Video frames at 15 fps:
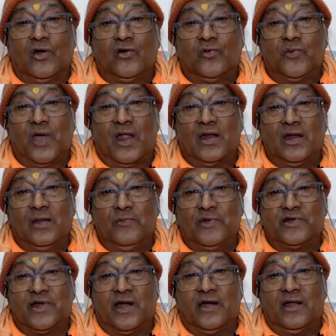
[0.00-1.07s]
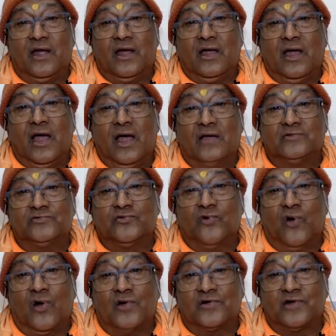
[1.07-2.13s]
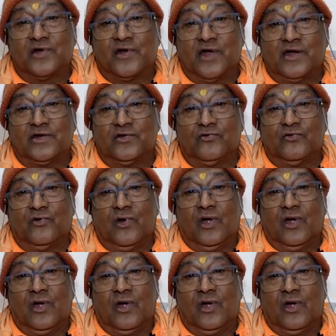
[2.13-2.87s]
To be unlimited has no alternative.